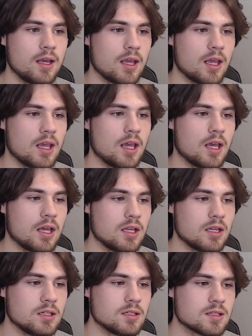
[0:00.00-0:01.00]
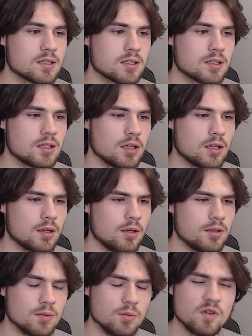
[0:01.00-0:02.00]
And
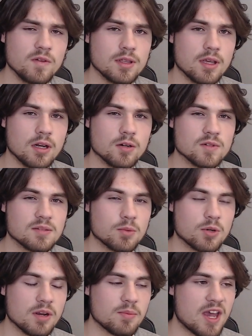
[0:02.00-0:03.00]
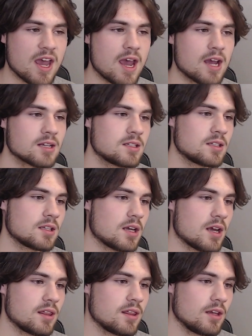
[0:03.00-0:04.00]
the movie theater was pretty packed.
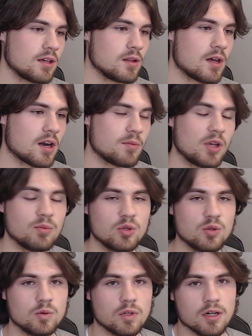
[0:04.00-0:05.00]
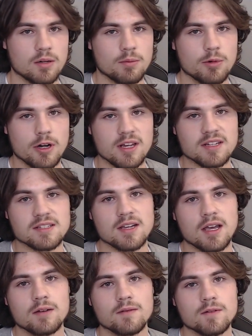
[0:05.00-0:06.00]
I think a lot of people were pretty
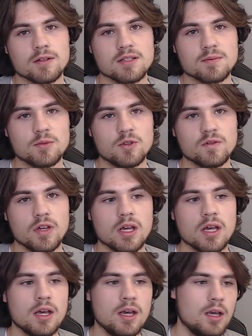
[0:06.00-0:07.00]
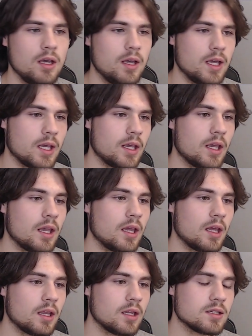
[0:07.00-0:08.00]
excited for this movie.
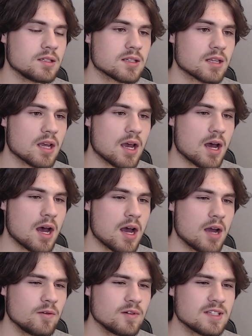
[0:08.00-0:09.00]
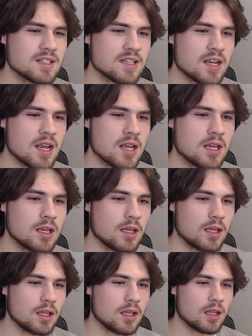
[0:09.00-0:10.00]
And I would say
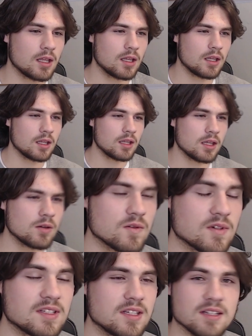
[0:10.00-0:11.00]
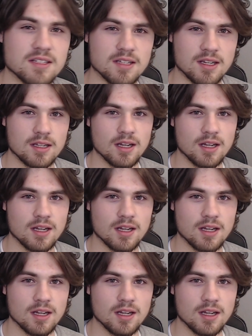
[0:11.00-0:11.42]
it was decent.